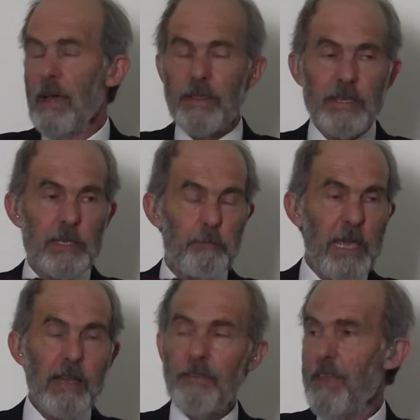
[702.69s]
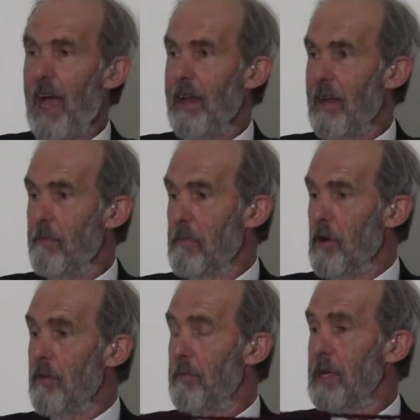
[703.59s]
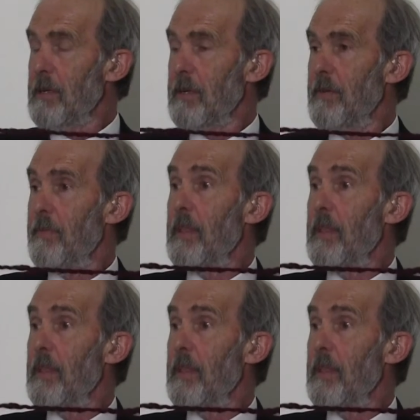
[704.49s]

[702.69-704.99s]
The speed of that movement